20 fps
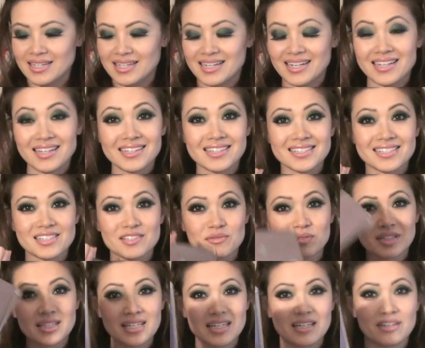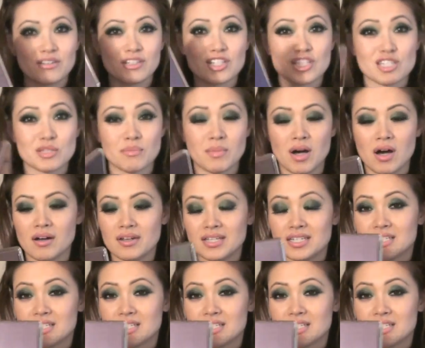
And I It's really cute. It's small.